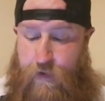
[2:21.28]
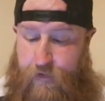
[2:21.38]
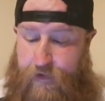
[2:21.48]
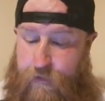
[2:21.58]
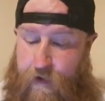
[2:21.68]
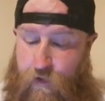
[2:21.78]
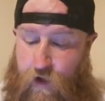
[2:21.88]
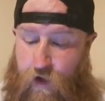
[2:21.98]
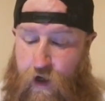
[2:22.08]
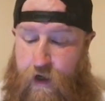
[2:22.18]
Burnley Crown
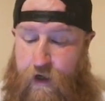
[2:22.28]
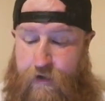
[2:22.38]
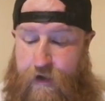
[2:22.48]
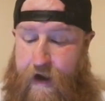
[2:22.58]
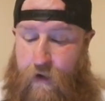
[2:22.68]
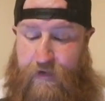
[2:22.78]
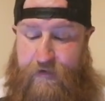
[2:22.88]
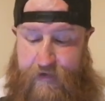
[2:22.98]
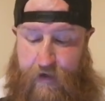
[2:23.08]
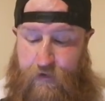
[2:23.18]
Court heard how
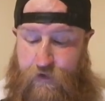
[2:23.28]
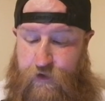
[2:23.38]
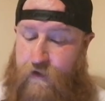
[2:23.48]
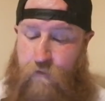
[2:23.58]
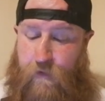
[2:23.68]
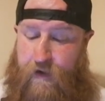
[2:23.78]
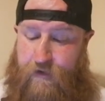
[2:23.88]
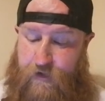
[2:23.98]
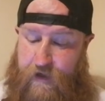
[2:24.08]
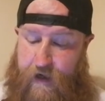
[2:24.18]
intelligent and
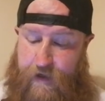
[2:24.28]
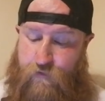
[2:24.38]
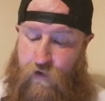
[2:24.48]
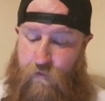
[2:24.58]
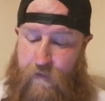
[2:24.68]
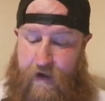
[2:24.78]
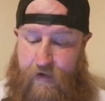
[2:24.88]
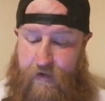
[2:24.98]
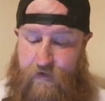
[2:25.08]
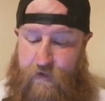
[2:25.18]
well-educated
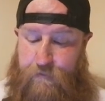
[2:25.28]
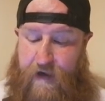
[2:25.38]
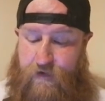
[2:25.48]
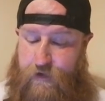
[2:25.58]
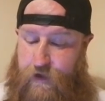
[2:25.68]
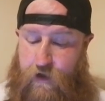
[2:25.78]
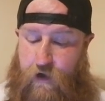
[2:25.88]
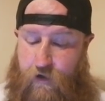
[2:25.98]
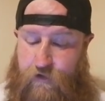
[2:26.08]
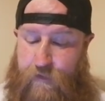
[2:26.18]
Romanian Sebastian
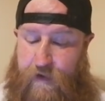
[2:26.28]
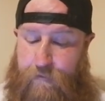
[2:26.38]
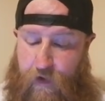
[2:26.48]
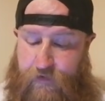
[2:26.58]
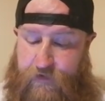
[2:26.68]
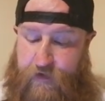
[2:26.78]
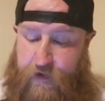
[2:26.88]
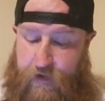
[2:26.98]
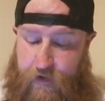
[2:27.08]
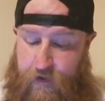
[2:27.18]
Cosmin
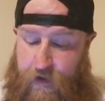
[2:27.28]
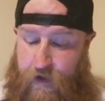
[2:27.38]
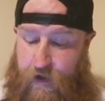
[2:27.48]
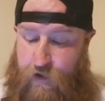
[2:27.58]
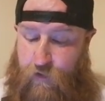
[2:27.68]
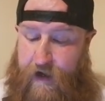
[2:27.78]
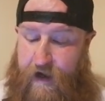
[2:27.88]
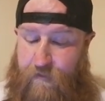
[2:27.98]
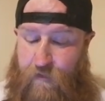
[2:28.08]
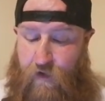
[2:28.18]
Bonta had
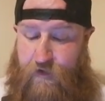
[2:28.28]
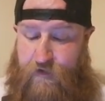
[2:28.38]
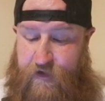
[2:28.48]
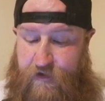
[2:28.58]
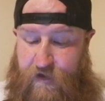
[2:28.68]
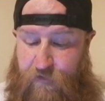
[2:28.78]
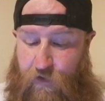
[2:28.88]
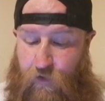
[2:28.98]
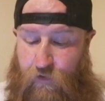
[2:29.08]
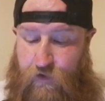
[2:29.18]
created more than 60
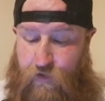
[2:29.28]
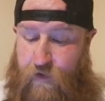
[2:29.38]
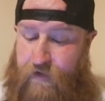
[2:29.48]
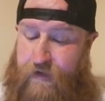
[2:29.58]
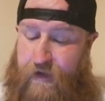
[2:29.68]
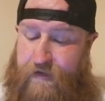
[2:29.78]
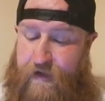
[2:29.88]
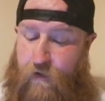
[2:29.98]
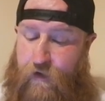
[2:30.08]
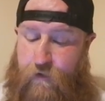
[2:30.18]
folders with
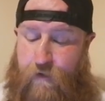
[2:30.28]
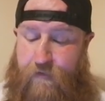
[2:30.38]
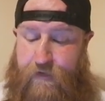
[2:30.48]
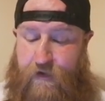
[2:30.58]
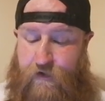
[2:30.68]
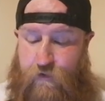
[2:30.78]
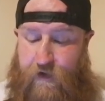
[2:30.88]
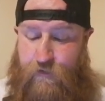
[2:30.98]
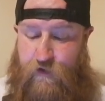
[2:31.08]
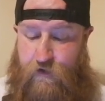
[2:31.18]
detailed and graphic
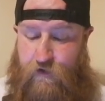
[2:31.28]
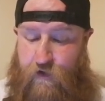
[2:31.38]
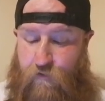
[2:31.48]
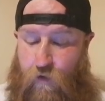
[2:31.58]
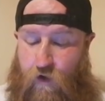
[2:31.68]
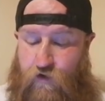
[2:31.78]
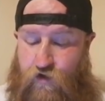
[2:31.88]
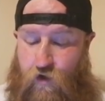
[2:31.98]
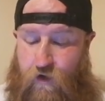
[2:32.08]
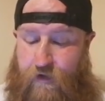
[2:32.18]
descriptions of what
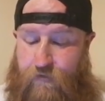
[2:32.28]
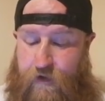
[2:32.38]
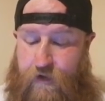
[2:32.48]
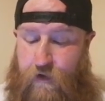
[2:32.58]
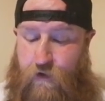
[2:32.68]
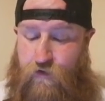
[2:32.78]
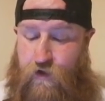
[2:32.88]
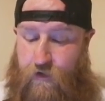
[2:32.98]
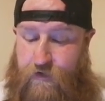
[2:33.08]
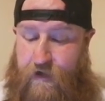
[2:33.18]
sordid videos
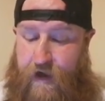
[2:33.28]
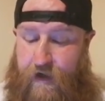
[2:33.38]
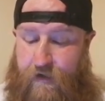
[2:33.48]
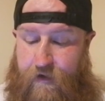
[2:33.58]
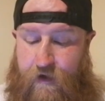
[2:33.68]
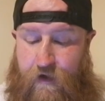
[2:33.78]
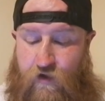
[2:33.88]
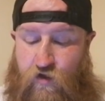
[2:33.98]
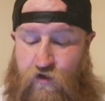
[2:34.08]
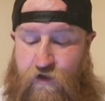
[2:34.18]
contained,
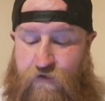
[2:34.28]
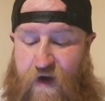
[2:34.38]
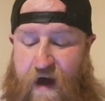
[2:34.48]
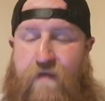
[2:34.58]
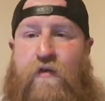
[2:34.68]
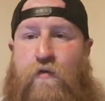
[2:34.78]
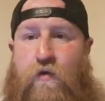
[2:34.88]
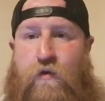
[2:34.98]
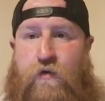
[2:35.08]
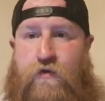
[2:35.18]
such as
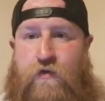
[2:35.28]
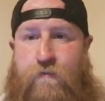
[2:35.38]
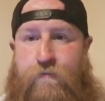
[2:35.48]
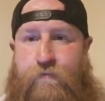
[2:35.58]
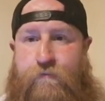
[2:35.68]
5-year-olds